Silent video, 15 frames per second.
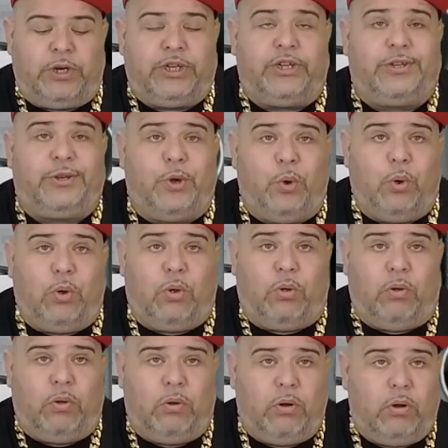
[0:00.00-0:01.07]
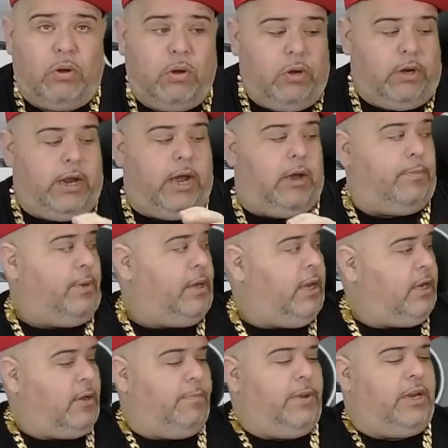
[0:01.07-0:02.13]
which is cool. Now I'm gonna
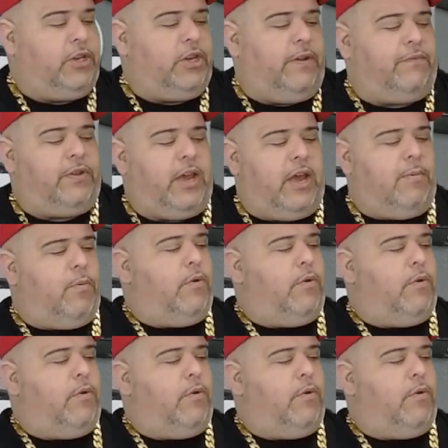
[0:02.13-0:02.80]
take the Big Jeff